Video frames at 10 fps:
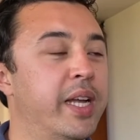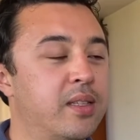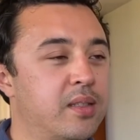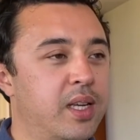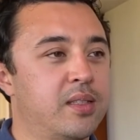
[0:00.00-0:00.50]
Well,
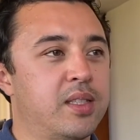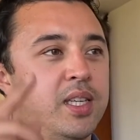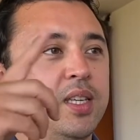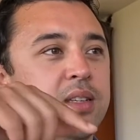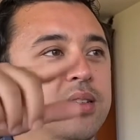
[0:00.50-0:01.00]
it's
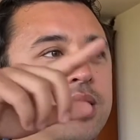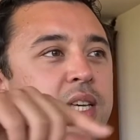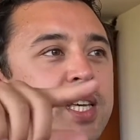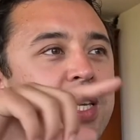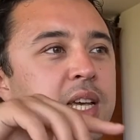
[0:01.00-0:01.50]

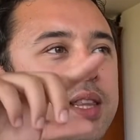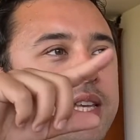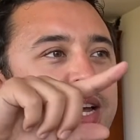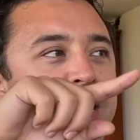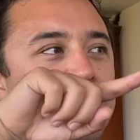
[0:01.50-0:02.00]
the E at
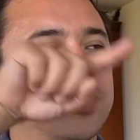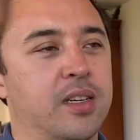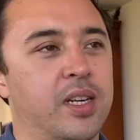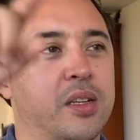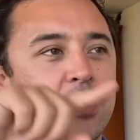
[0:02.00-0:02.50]
the end has
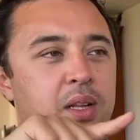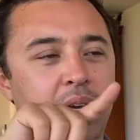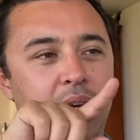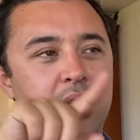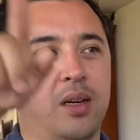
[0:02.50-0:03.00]
a little...
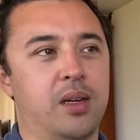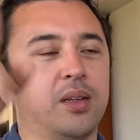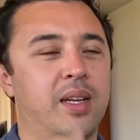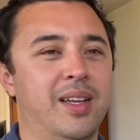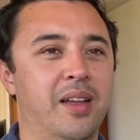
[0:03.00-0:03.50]

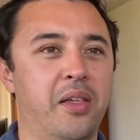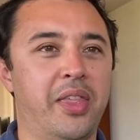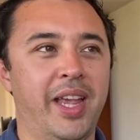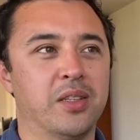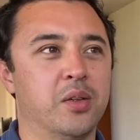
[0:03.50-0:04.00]

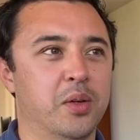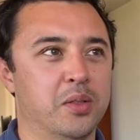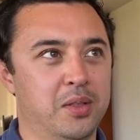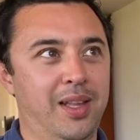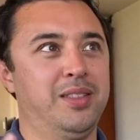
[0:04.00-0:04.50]
thing,
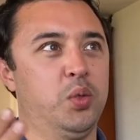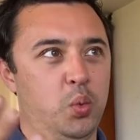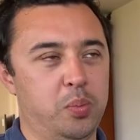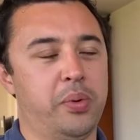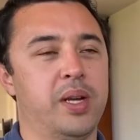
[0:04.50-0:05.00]
so that
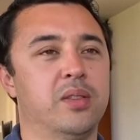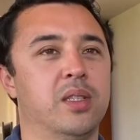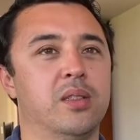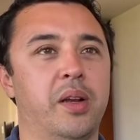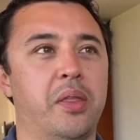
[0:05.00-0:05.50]
you would
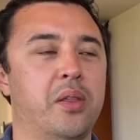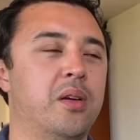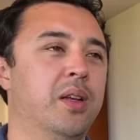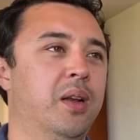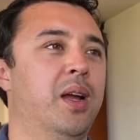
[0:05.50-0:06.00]
pronounce it. So I
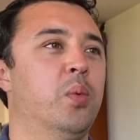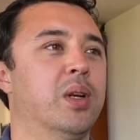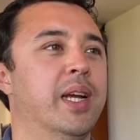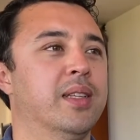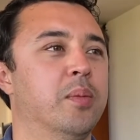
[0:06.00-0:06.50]
thought I
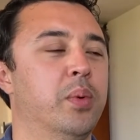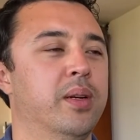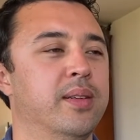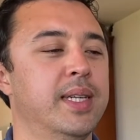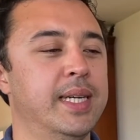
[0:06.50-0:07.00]
would like that,
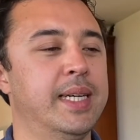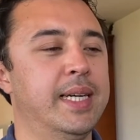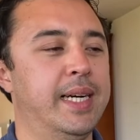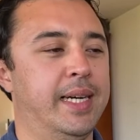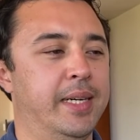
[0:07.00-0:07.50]
but
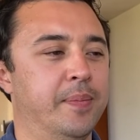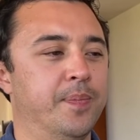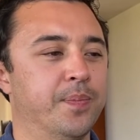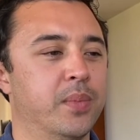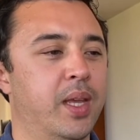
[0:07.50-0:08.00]

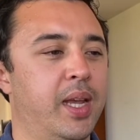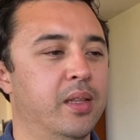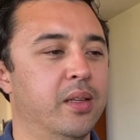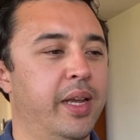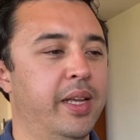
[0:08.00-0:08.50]

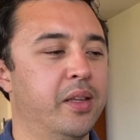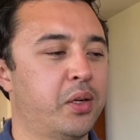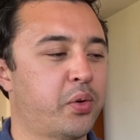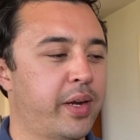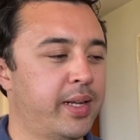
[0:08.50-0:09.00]
in the
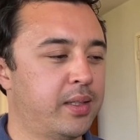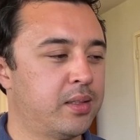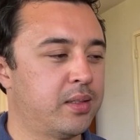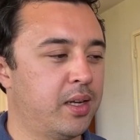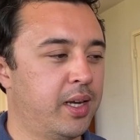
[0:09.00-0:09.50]

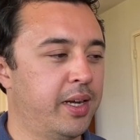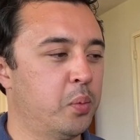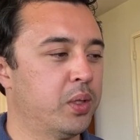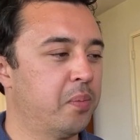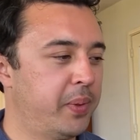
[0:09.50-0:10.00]
credits
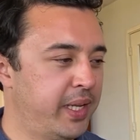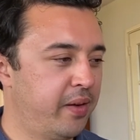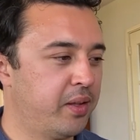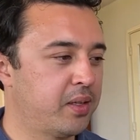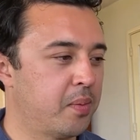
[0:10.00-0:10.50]
with the
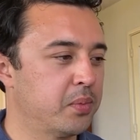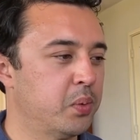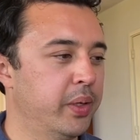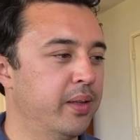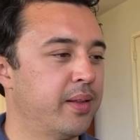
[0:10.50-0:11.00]
PDF that
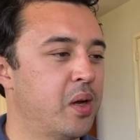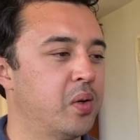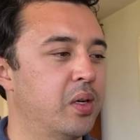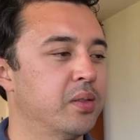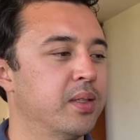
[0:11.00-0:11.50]
comes with the
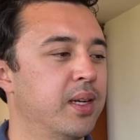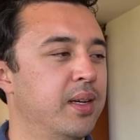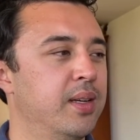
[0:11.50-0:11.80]
download,